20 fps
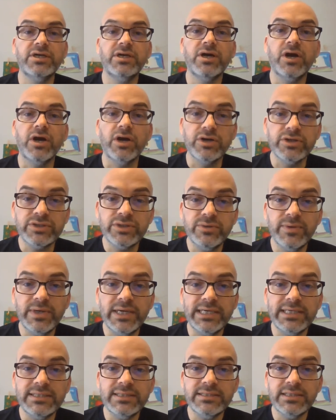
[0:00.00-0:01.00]

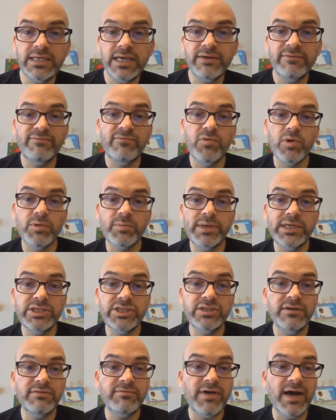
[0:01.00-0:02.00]
earthquakes and
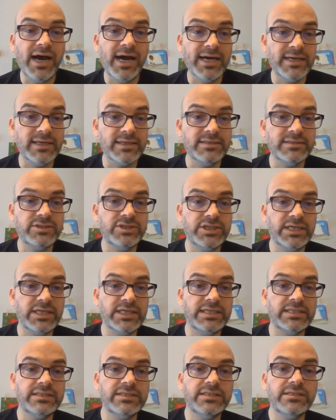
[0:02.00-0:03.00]
formation of island
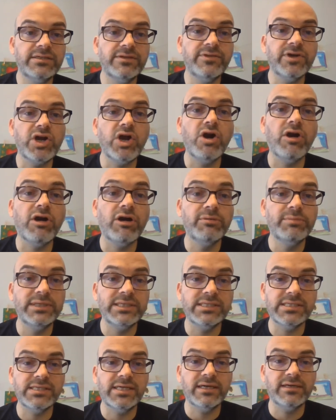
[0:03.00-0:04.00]
chains, the
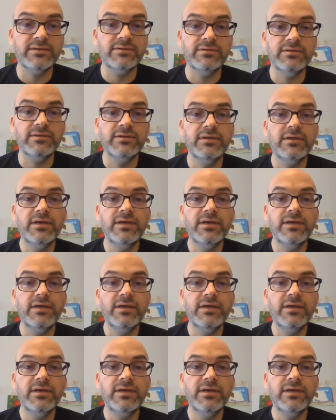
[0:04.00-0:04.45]
carbon cycle,